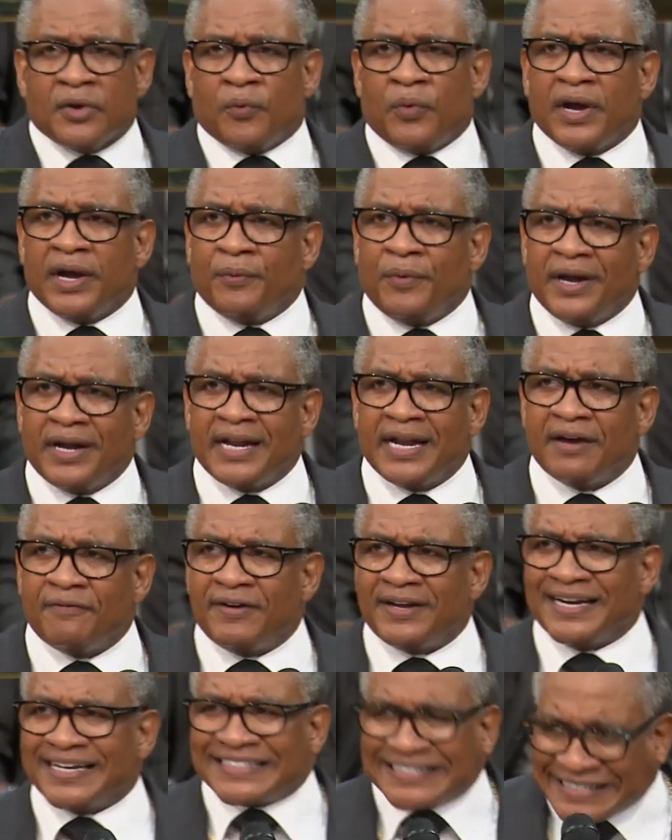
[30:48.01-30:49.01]
We, we live
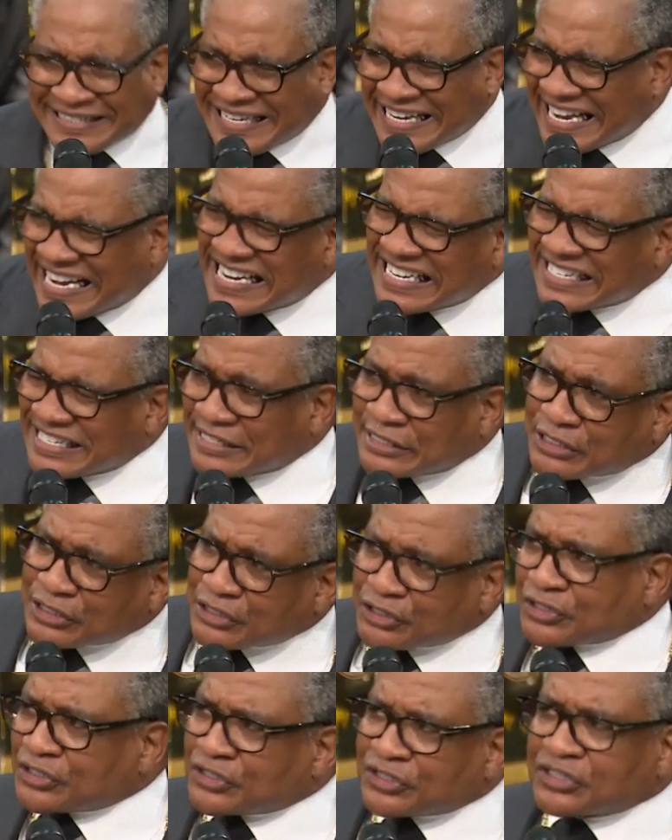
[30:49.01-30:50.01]
in a
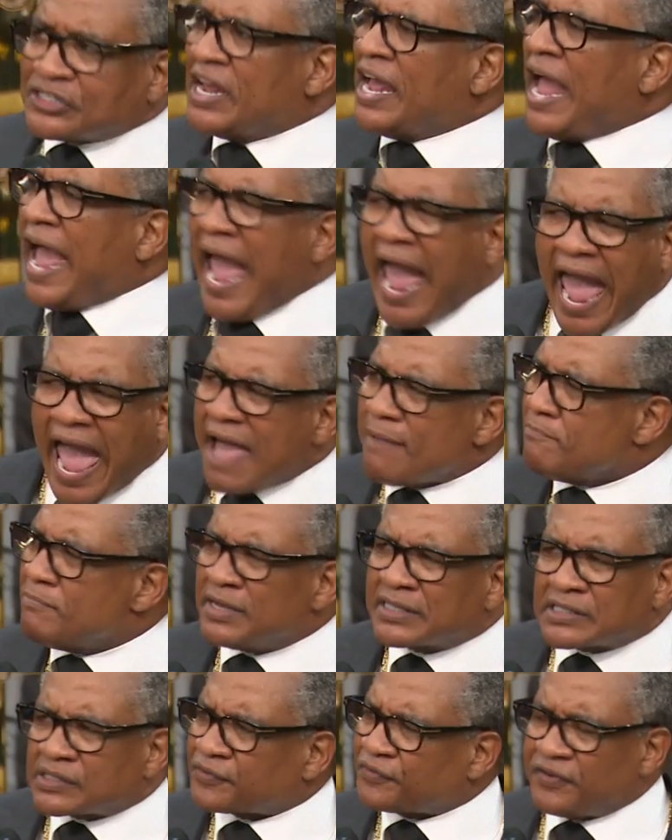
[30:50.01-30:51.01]
tense
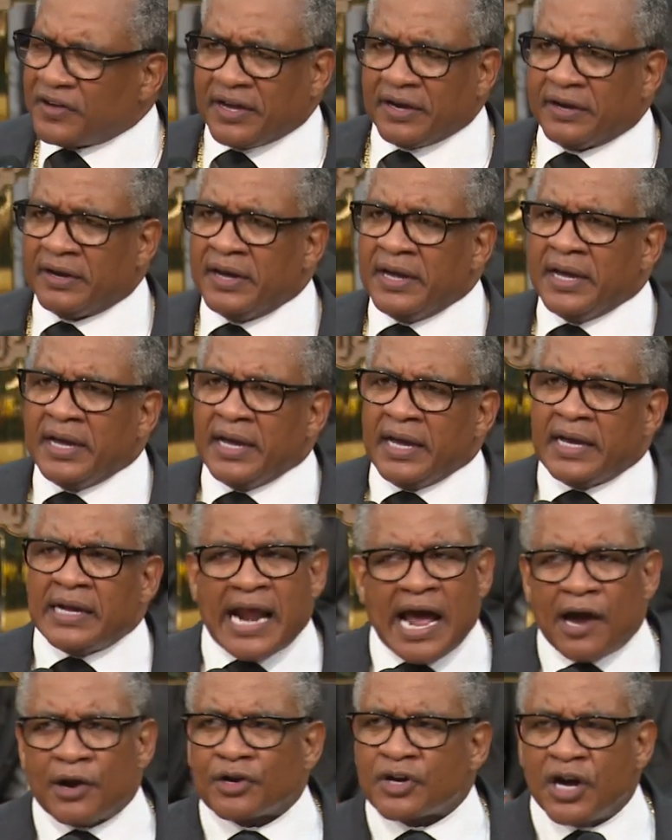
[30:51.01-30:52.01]
atmosphere in
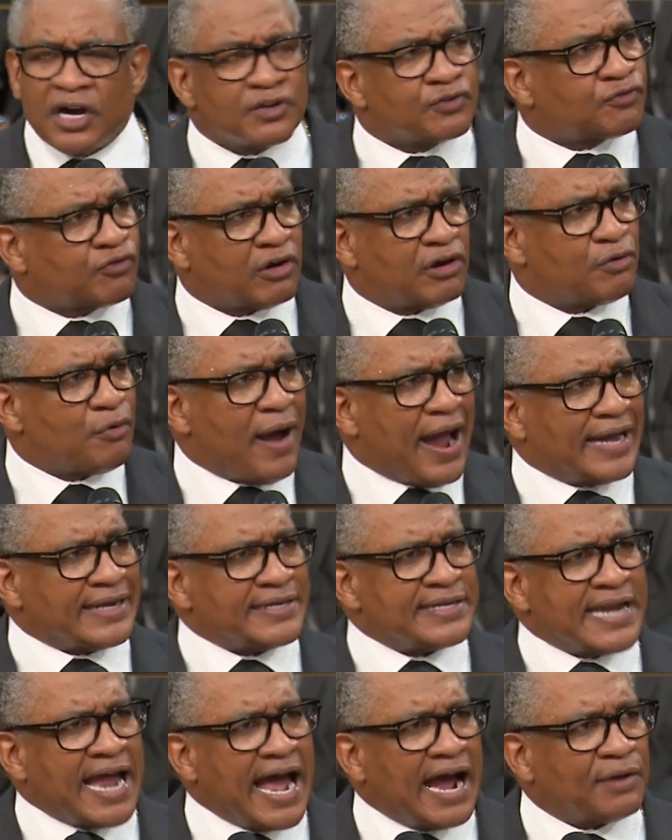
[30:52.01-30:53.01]
our country right
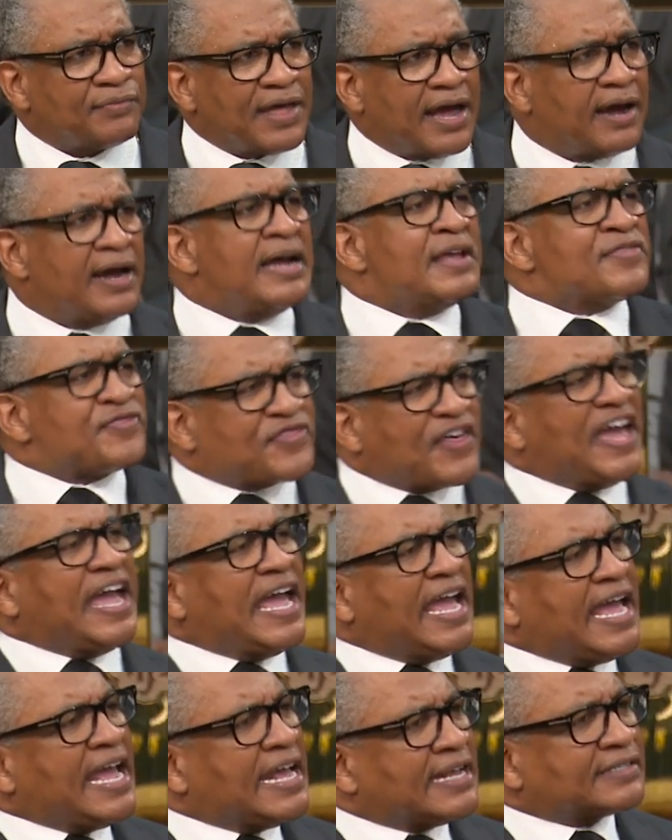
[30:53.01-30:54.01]
now. There are
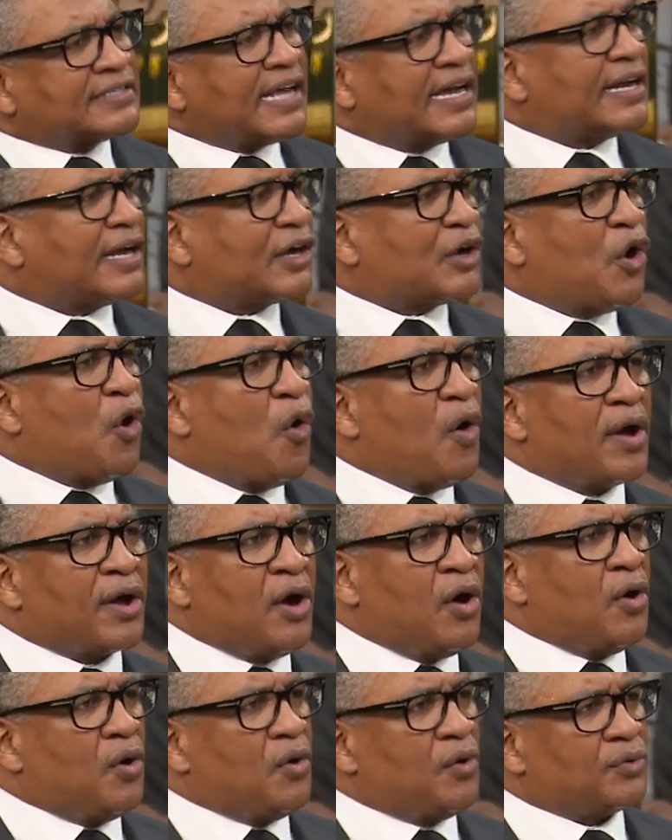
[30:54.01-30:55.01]
things that are going
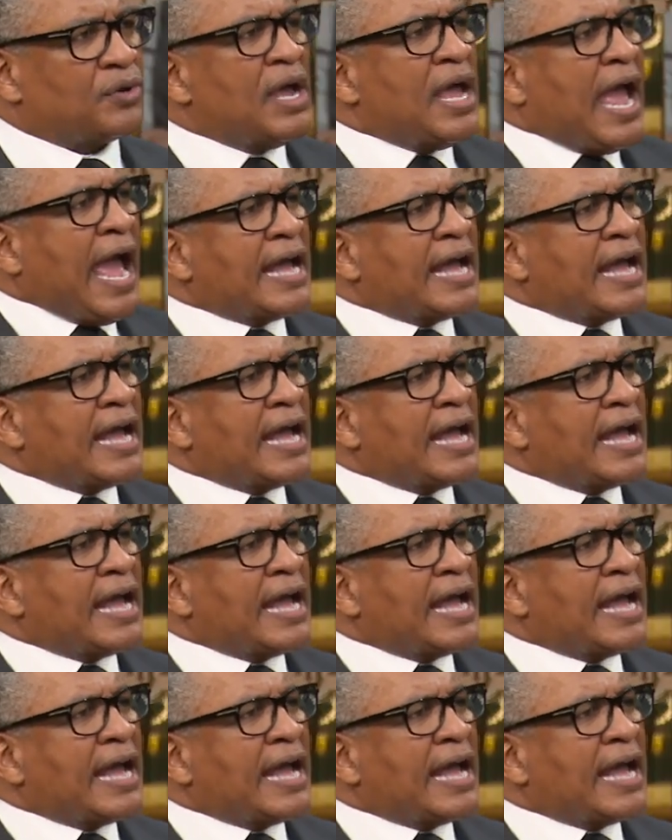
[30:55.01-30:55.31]
on.